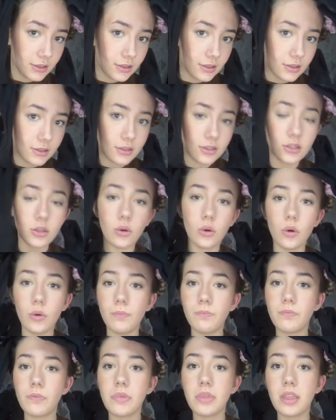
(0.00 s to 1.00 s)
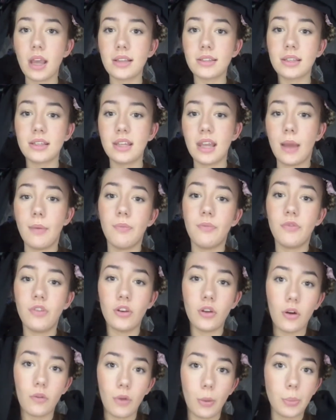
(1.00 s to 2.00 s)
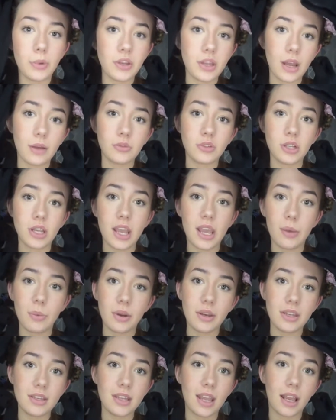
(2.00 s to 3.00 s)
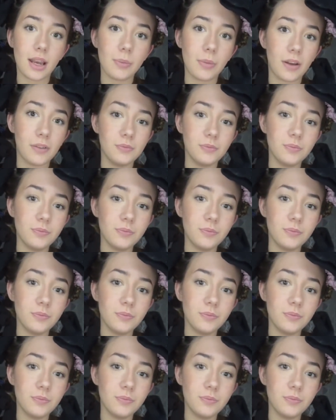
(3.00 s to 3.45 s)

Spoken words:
So that's a tip for not ripping out your hair when you're taking them out.